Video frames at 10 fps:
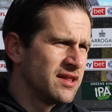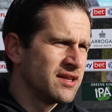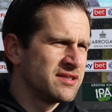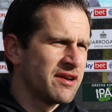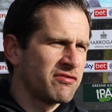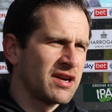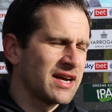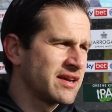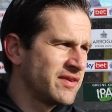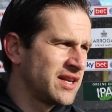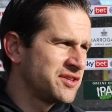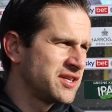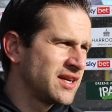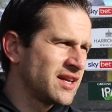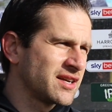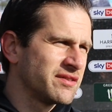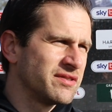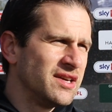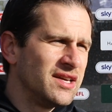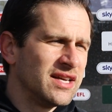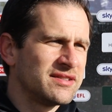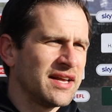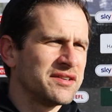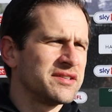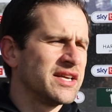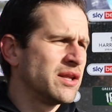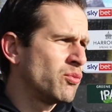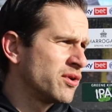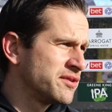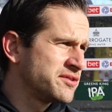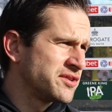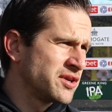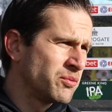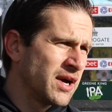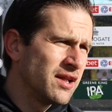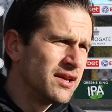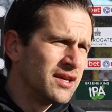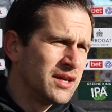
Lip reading: There's never a lack of energy, a lack of intensity and the wanting to do well,